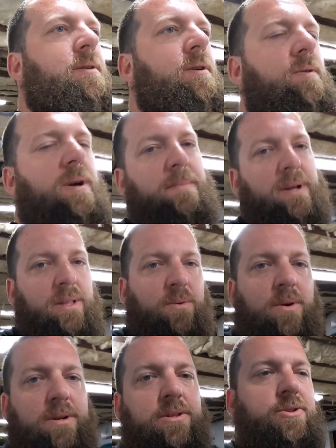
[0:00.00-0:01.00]
don't know. I mainly
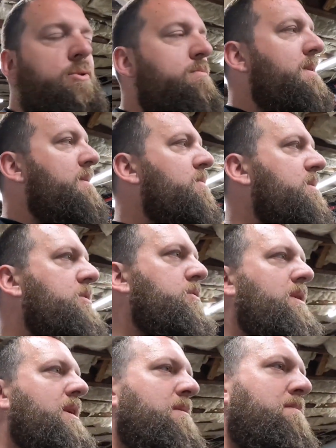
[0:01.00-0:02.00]
wanted the 2 big ones,
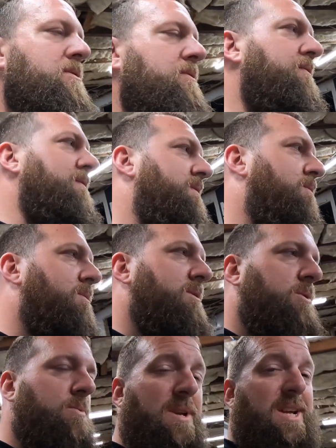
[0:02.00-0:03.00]
so I got a bunch of 50
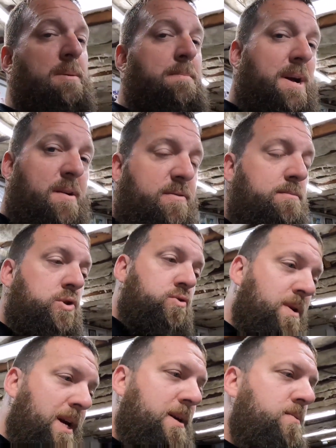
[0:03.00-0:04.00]
ones. When I get back from
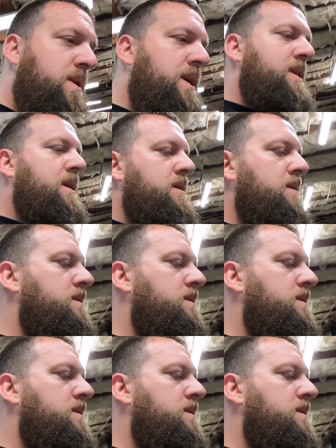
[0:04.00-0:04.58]
drag week,